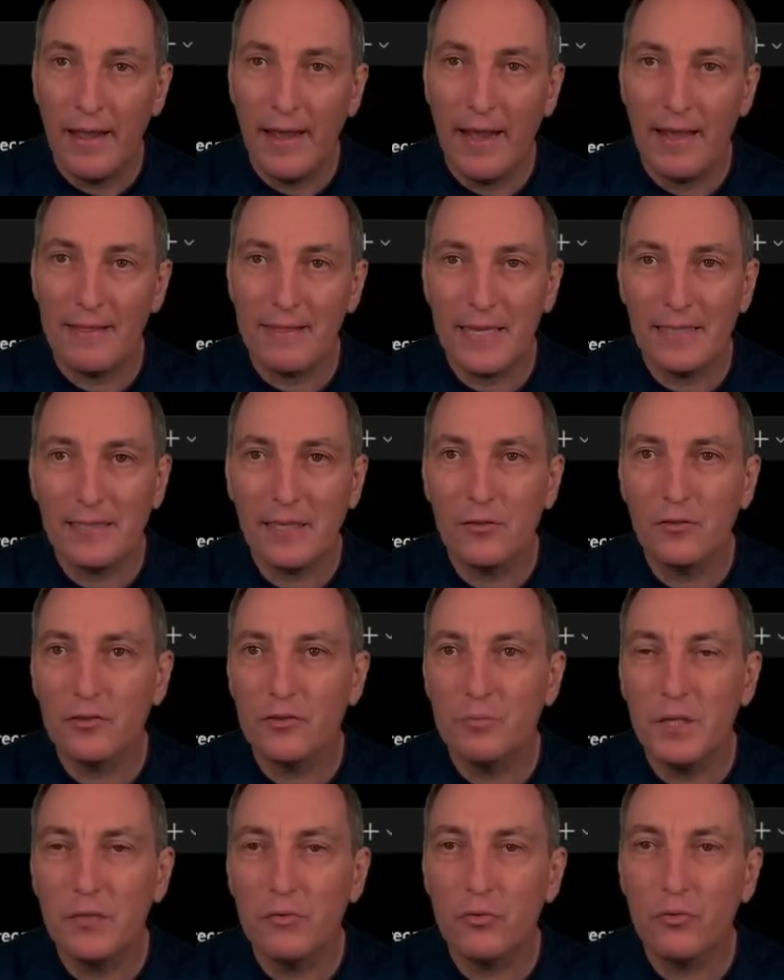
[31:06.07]
And that allows
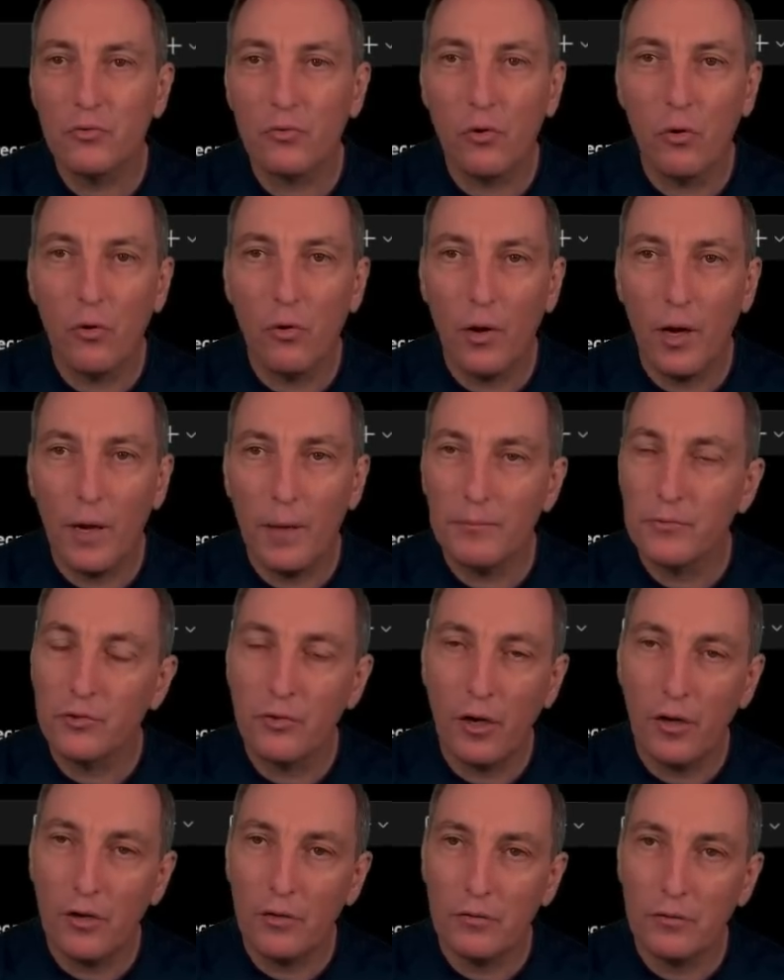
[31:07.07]
me to grow up to
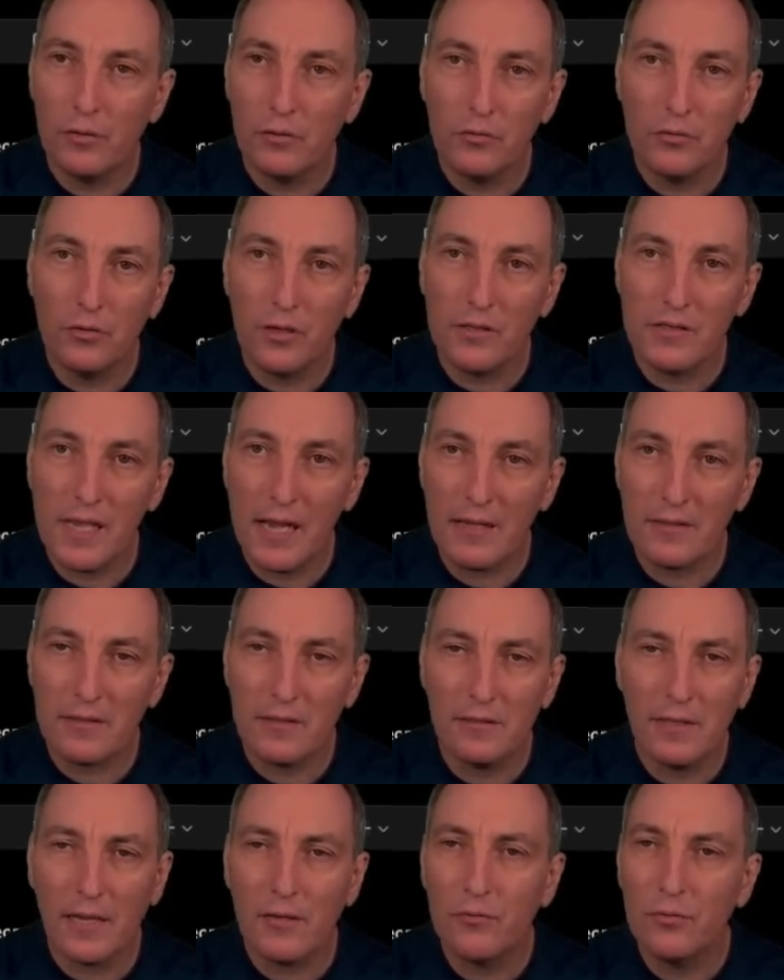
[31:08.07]

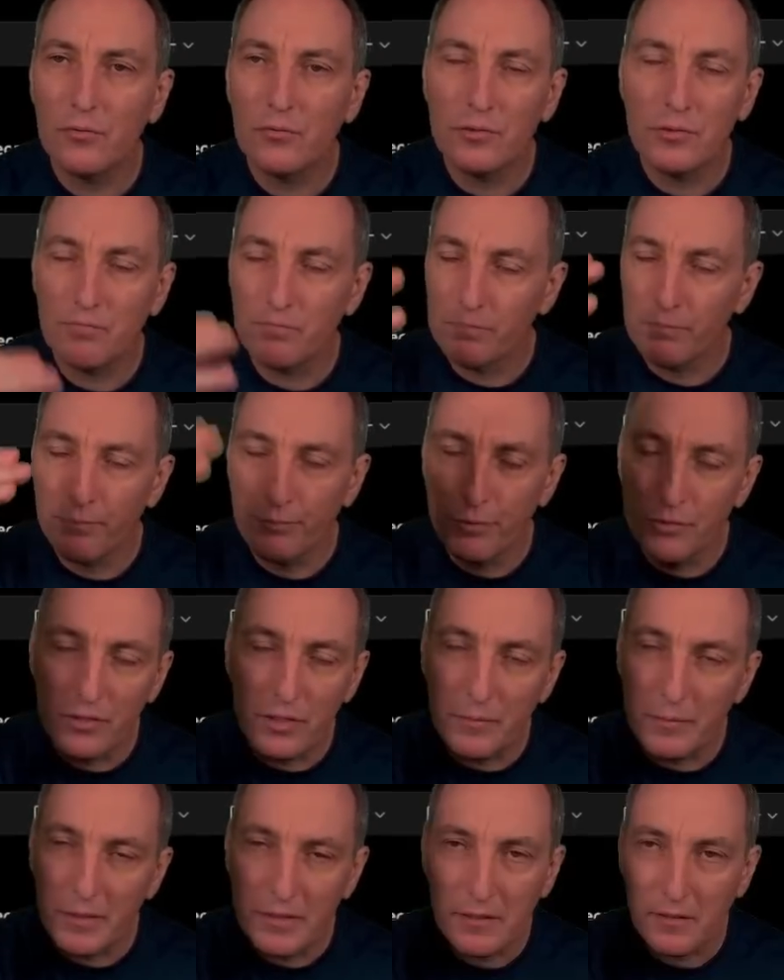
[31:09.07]
1,000. I could put the
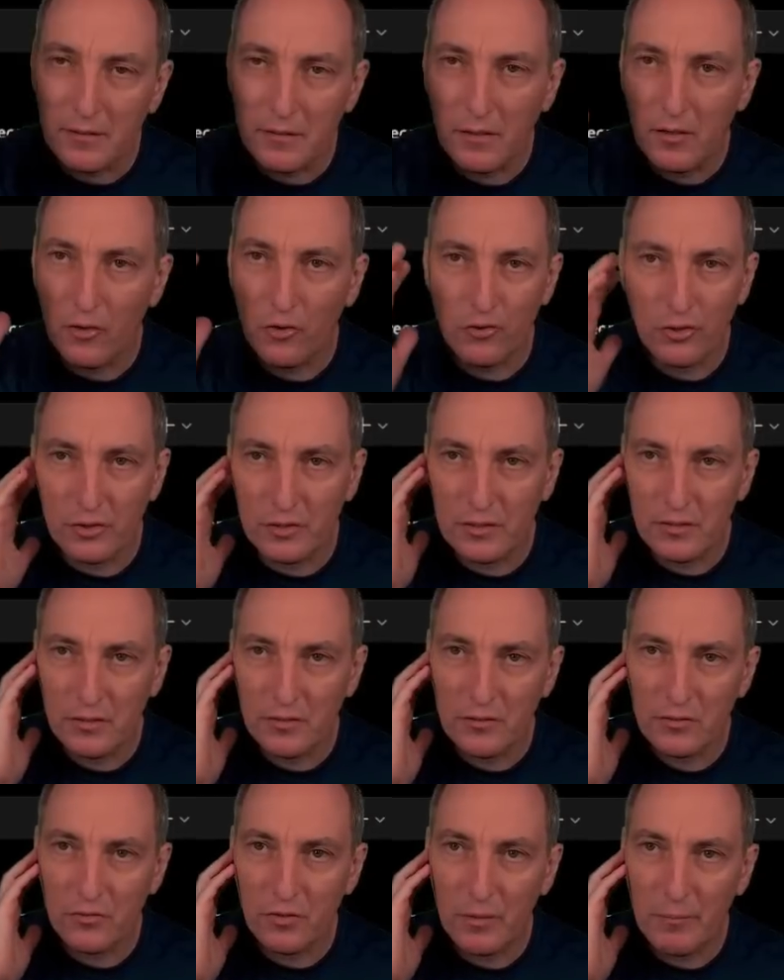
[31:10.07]
limit 100. It
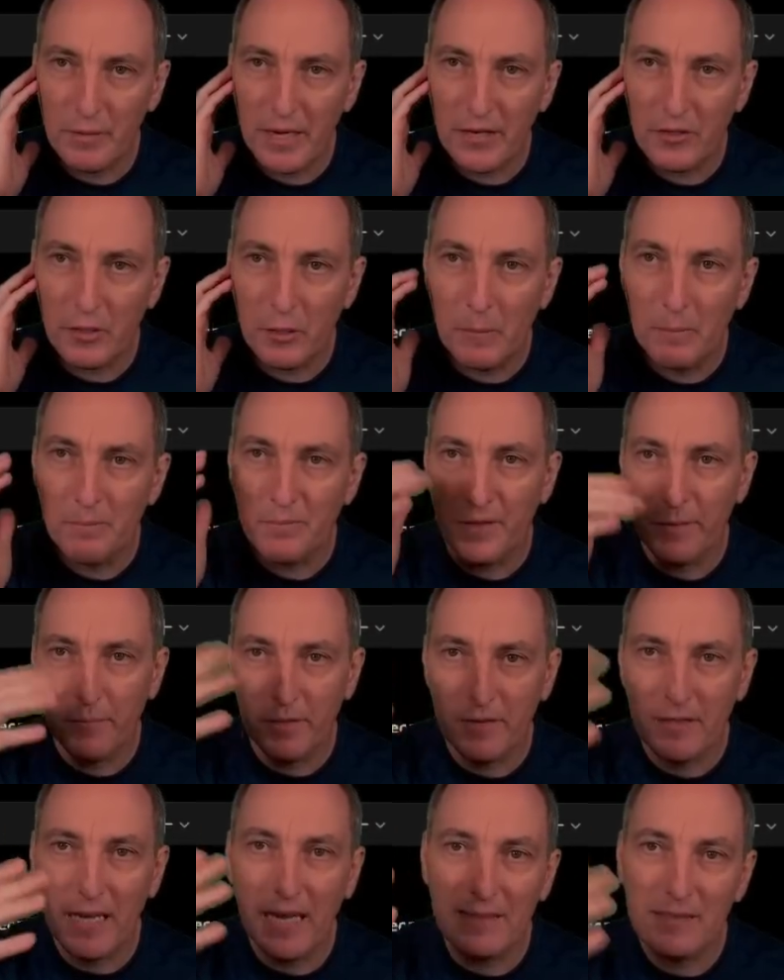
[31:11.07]
doesn't really matter.
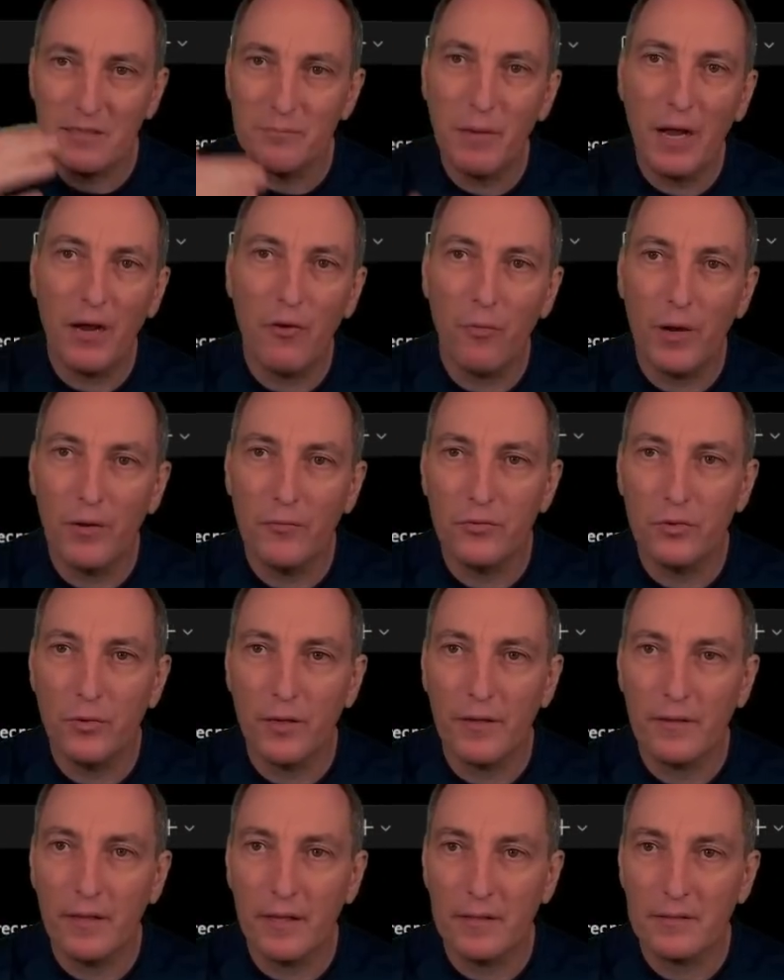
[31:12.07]
But that is my way of doing
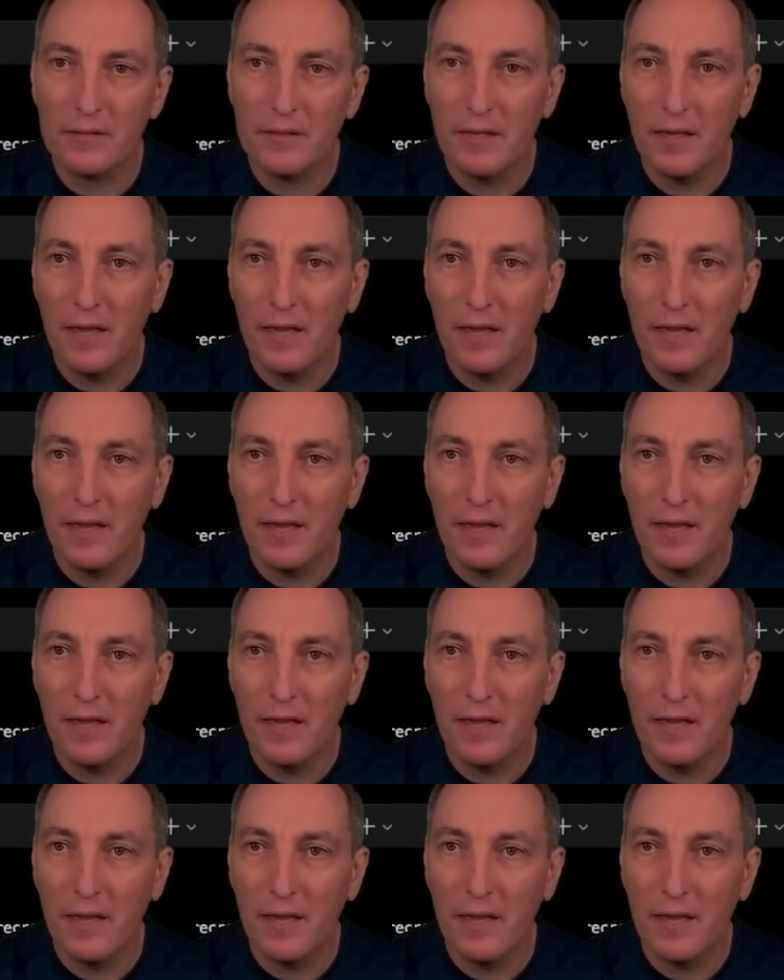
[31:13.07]
things.